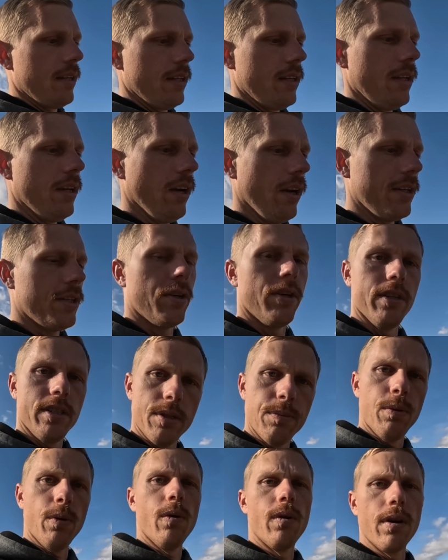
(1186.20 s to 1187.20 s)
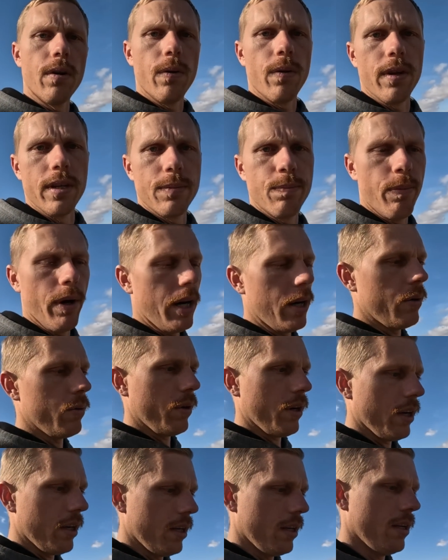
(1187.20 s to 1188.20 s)
you got to try and support all this
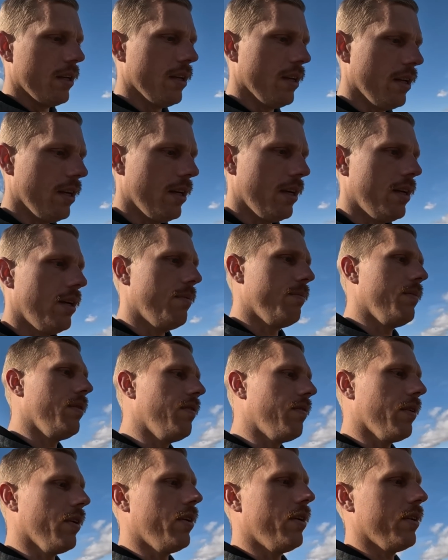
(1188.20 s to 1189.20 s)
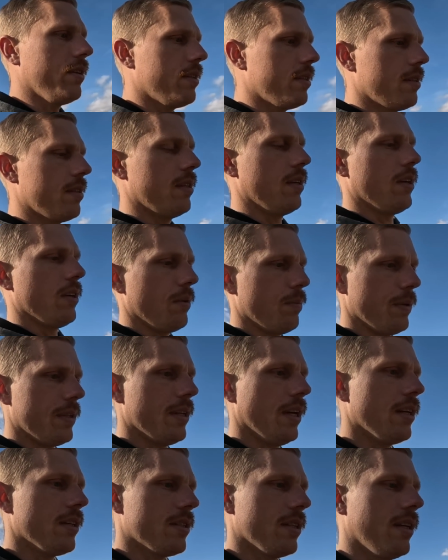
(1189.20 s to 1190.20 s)
bulk. You could
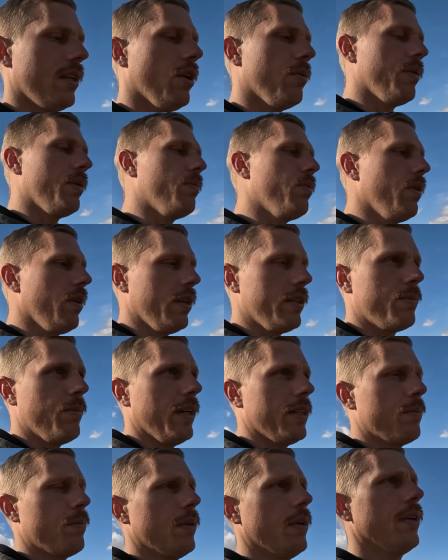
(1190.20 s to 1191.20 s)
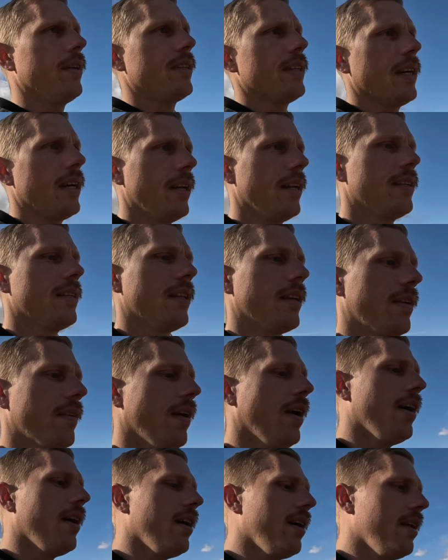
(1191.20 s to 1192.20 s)
potentially not be putting as much protein into the
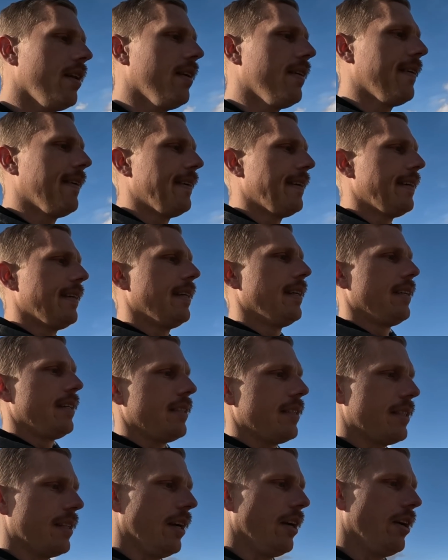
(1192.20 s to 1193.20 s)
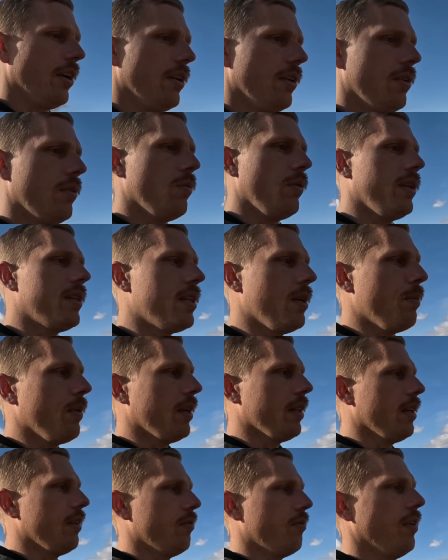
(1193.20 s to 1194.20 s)
grain. So we
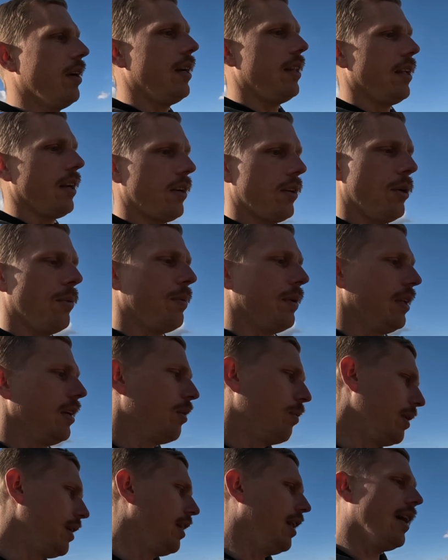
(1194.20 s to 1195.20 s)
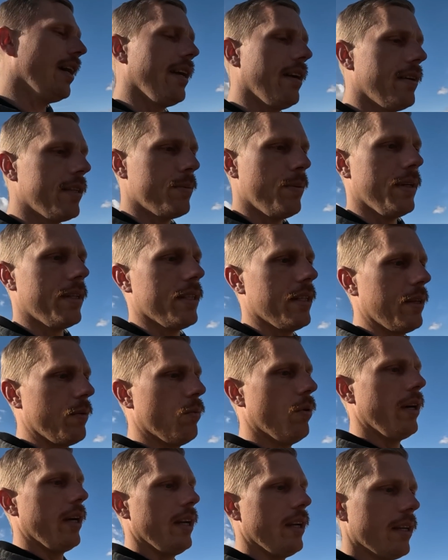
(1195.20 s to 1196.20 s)
typically feed the crop a little bit later, especially
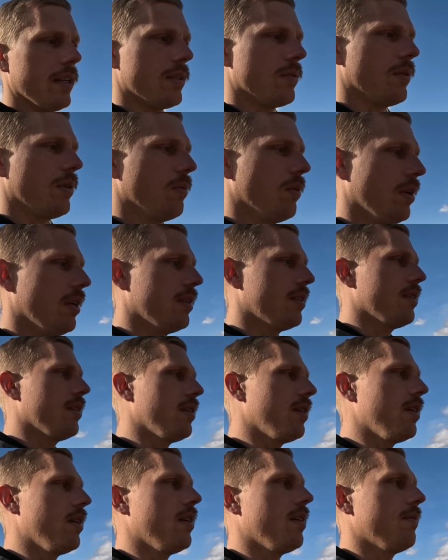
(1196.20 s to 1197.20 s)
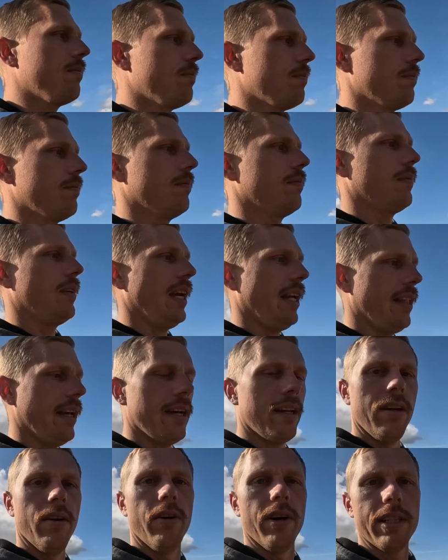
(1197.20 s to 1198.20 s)
wheat, because we want it to get
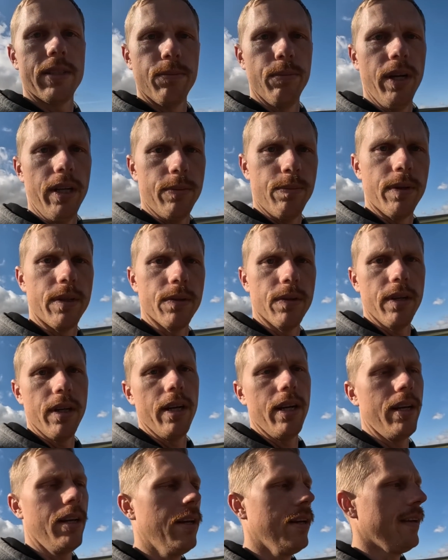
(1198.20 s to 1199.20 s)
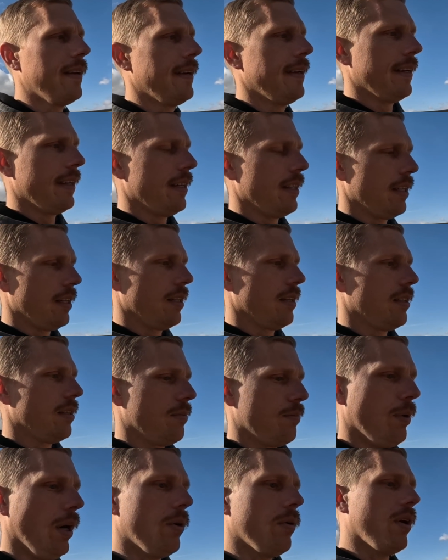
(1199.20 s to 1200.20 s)
that nice mix between
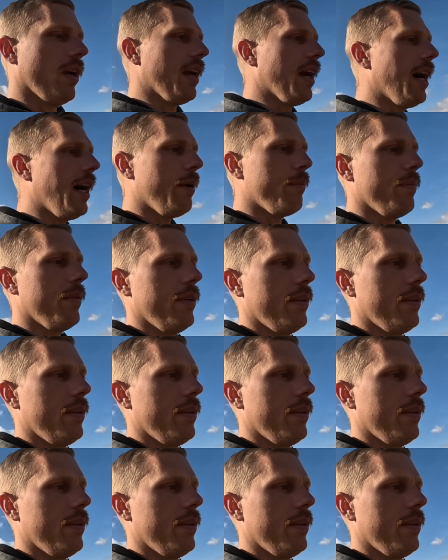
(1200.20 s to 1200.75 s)
bulking up